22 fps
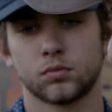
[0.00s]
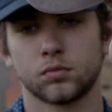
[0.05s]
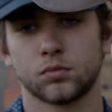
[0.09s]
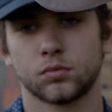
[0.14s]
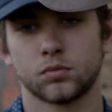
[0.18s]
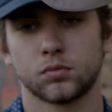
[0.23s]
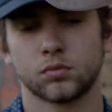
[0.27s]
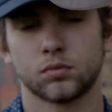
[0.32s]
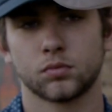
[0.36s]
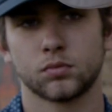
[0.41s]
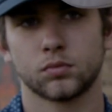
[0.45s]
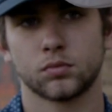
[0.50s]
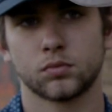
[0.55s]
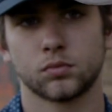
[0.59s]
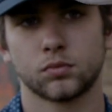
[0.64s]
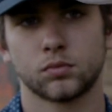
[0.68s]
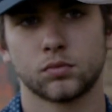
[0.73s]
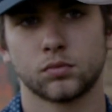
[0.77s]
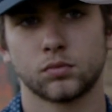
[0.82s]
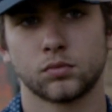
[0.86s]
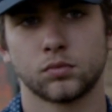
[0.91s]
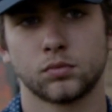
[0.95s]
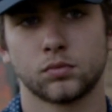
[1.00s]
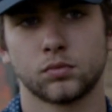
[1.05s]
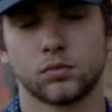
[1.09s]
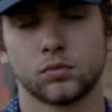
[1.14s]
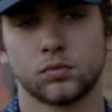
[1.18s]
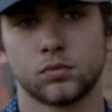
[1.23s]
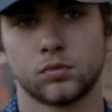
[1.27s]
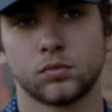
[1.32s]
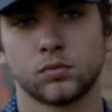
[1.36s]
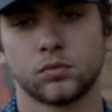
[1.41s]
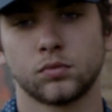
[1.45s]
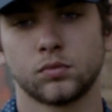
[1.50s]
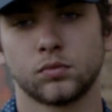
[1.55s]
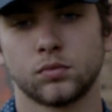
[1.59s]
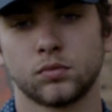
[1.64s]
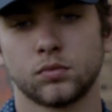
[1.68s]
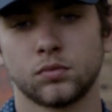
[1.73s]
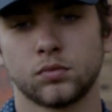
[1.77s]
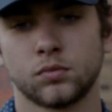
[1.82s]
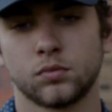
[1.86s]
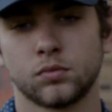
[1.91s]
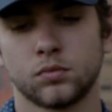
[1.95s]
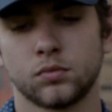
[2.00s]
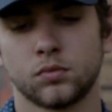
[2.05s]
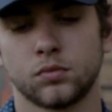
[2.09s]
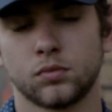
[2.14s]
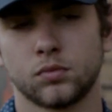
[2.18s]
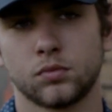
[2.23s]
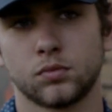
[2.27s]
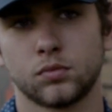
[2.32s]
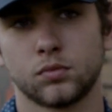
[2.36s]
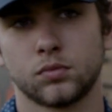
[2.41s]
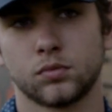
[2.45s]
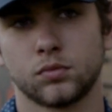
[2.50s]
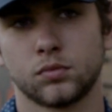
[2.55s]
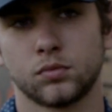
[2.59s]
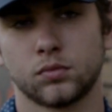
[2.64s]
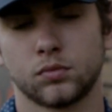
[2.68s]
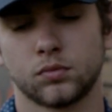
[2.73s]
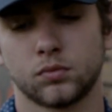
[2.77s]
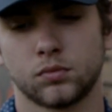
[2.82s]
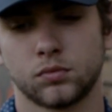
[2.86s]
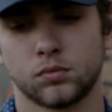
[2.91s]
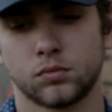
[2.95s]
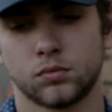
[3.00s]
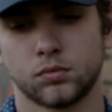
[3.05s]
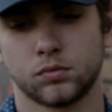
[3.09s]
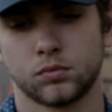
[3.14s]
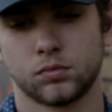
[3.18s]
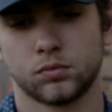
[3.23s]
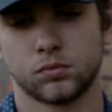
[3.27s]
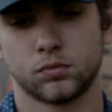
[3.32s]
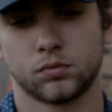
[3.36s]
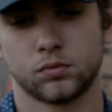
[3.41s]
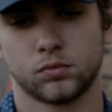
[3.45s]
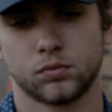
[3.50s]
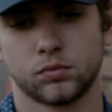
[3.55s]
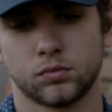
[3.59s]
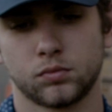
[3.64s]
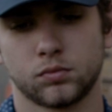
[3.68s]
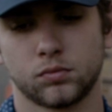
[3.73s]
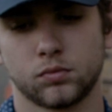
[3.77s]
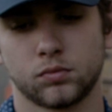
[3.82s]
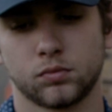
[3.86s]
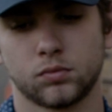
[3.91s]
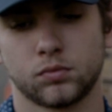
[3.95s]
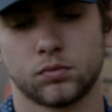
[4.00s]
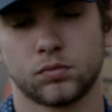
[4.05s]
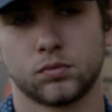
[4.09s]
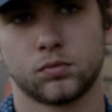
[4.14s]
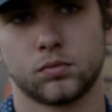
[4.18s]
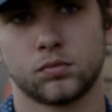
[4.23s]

(silent)